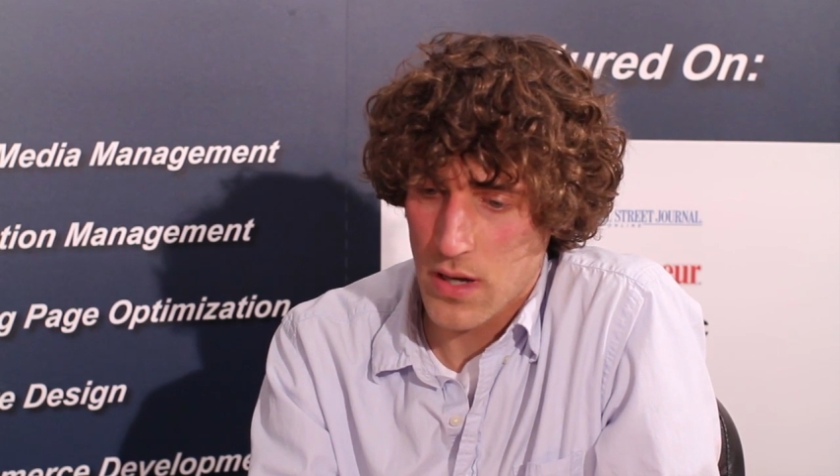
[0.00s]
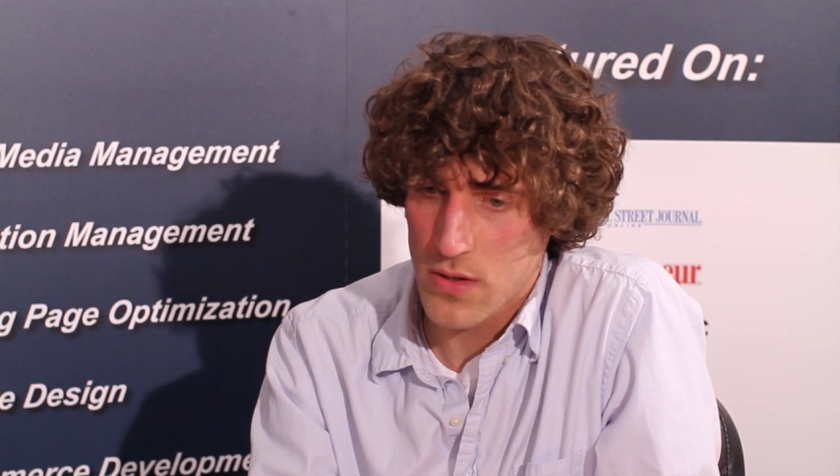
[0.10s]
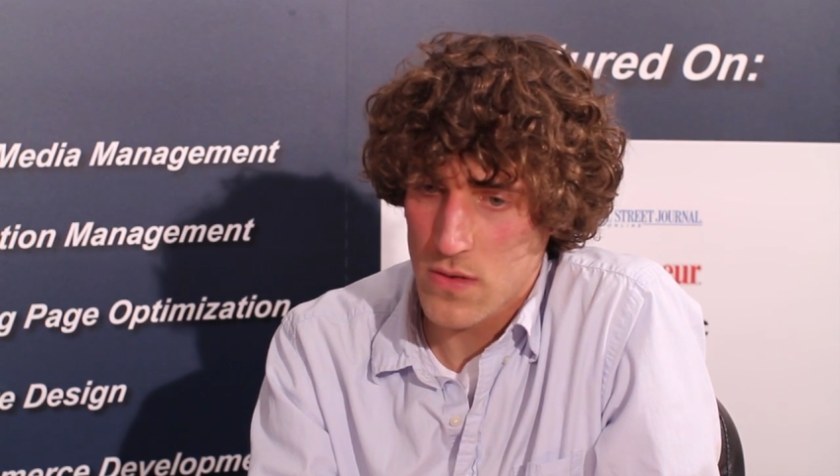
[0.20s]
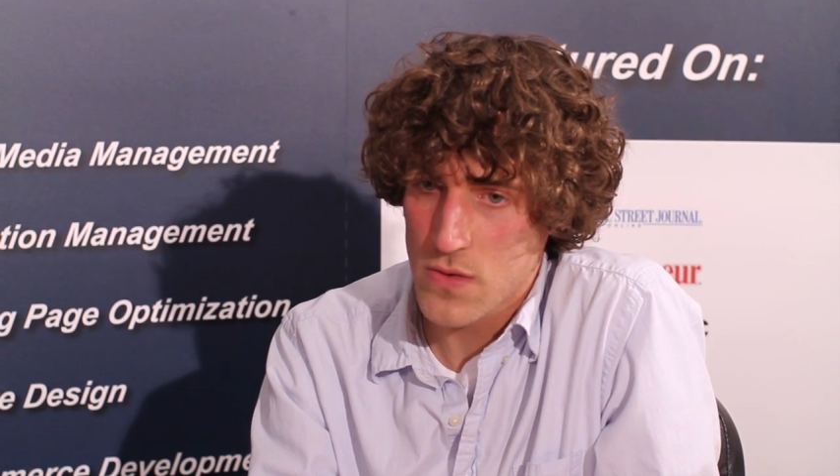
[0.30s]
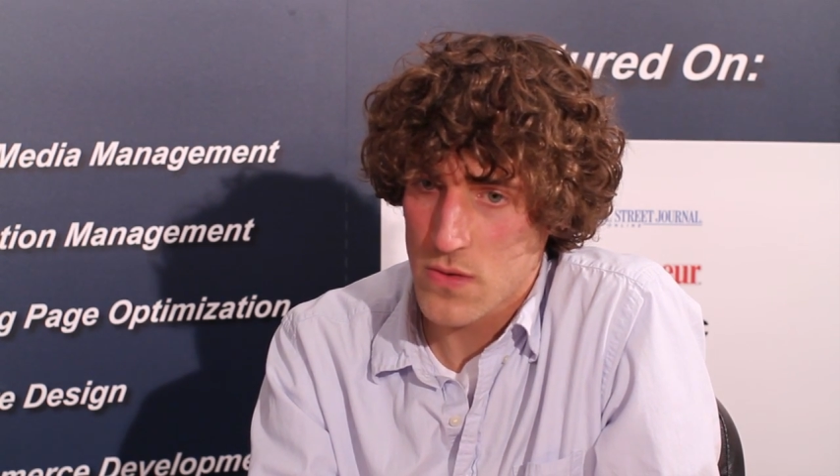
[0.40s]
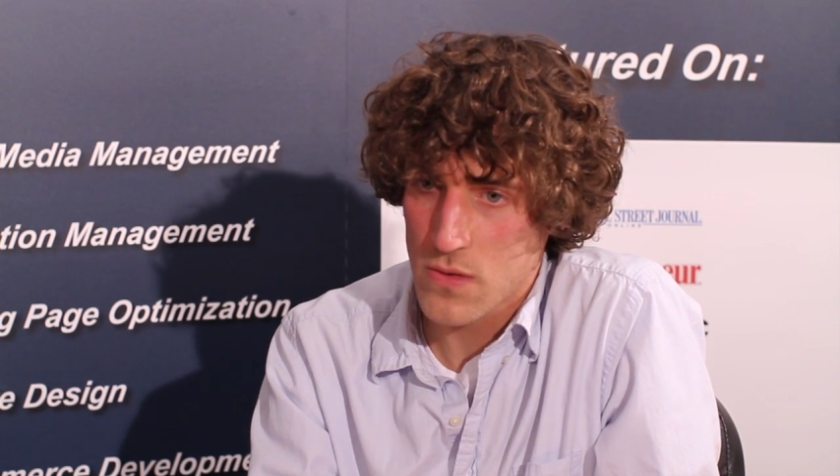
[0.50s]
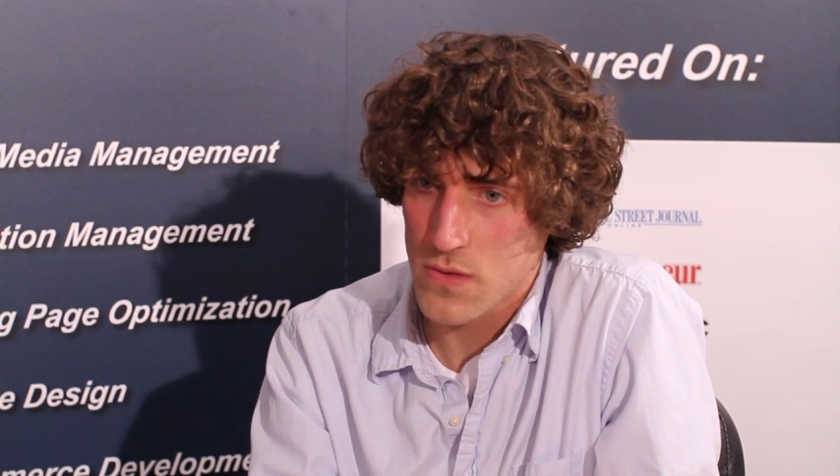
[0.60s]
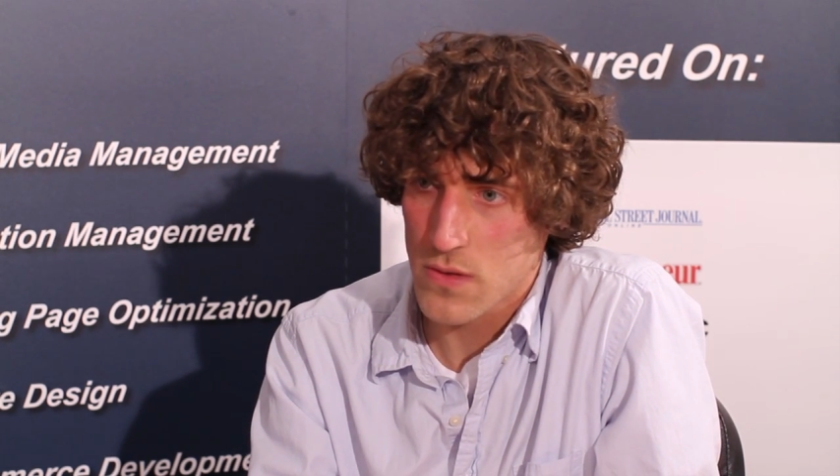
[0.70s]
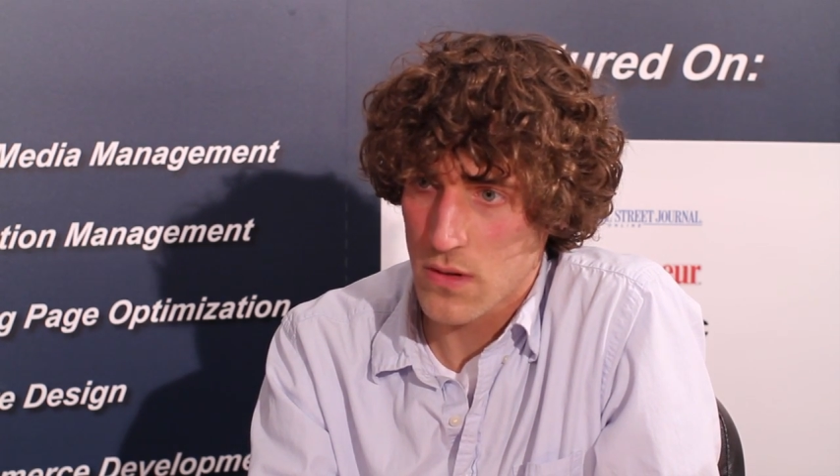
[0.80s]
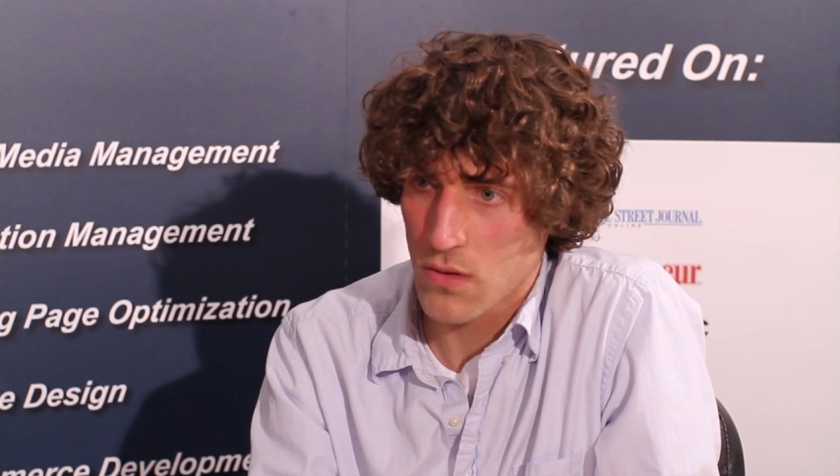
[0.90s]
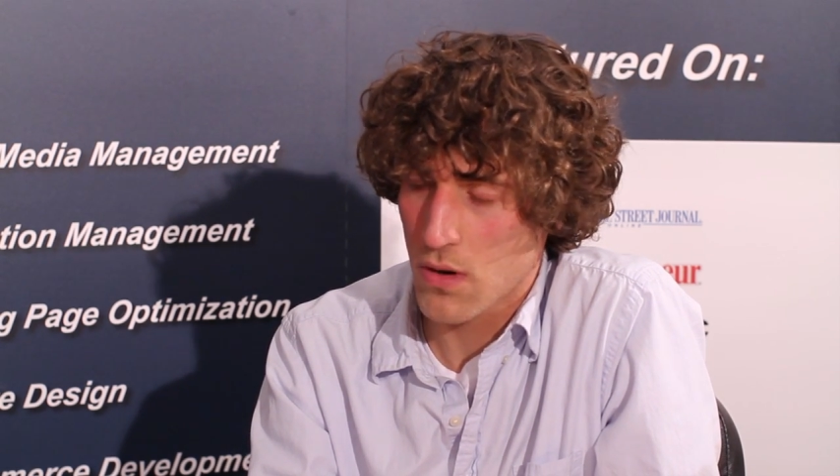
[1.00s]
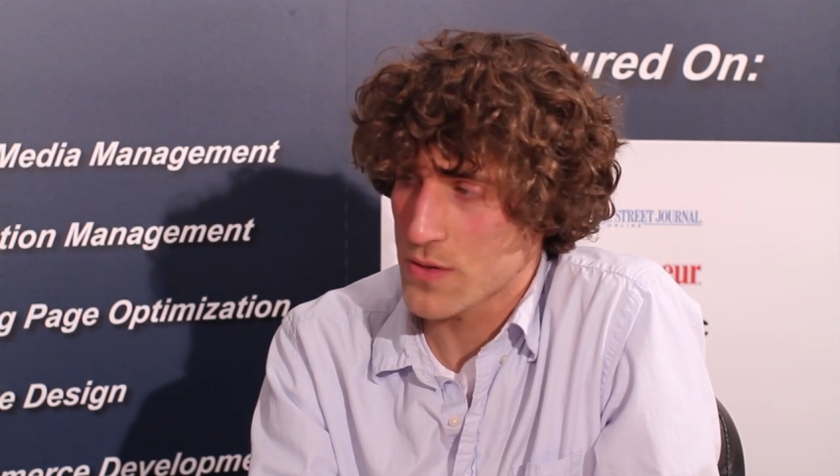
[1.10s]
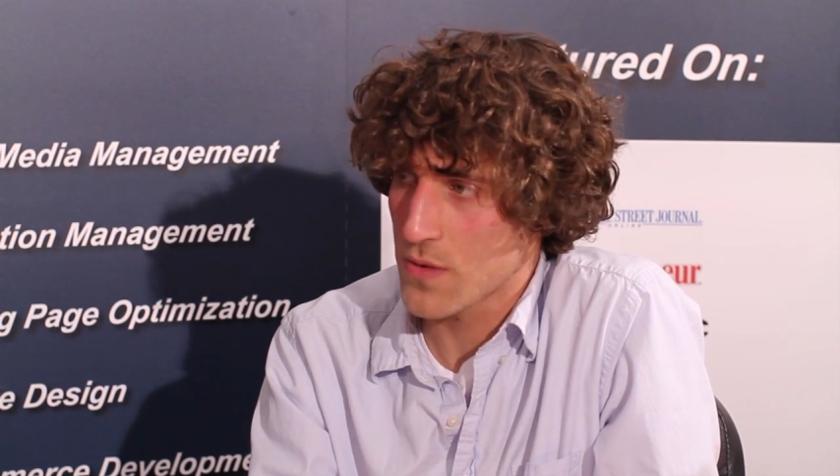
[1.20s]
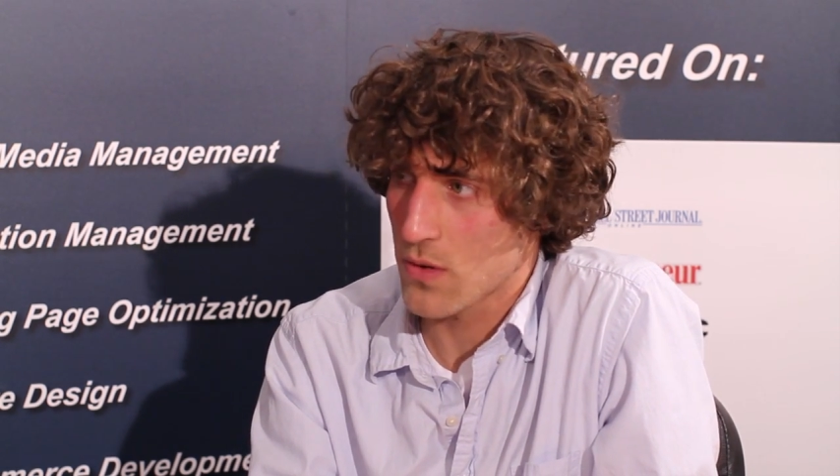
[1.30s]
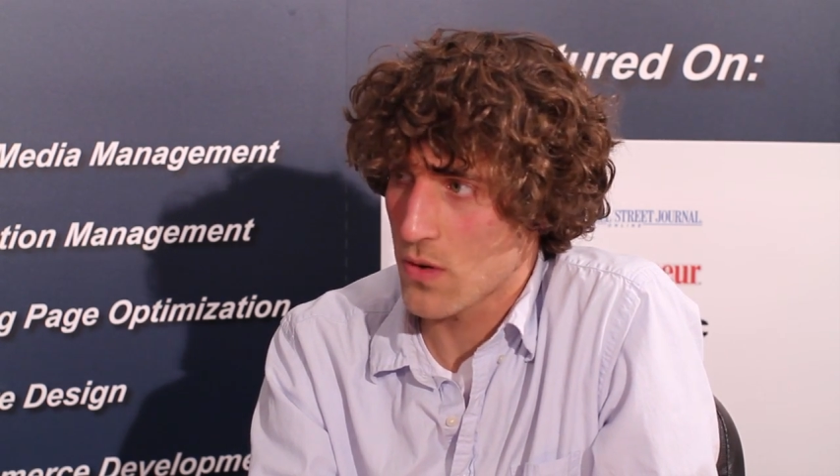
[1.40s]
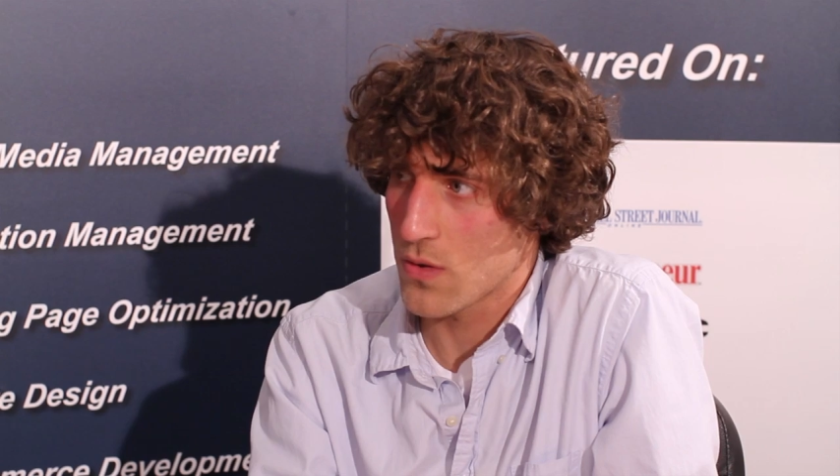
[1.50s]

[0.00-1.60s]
users across different